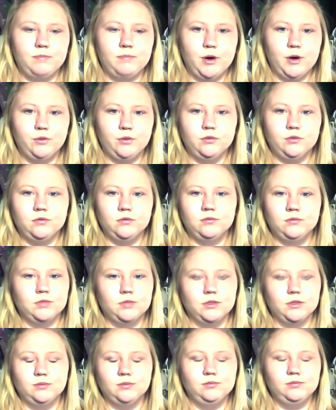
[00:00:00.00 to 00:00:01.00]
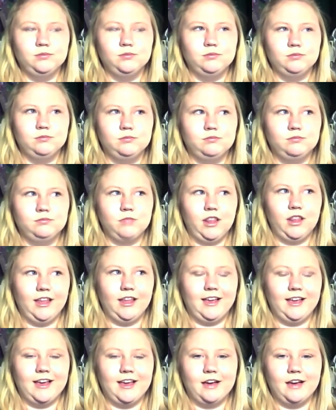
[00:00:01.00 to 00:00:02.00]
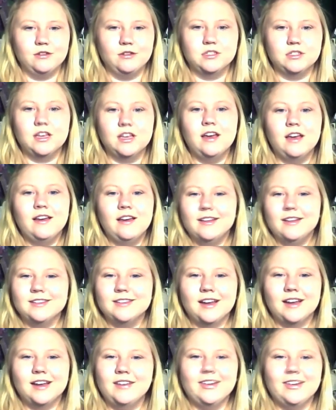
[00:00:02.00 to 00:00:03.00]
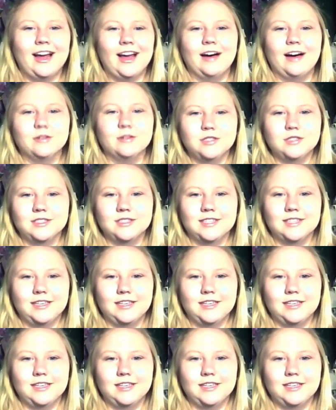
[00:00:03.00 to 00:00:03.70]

boat or lake house. It's not even a house. It's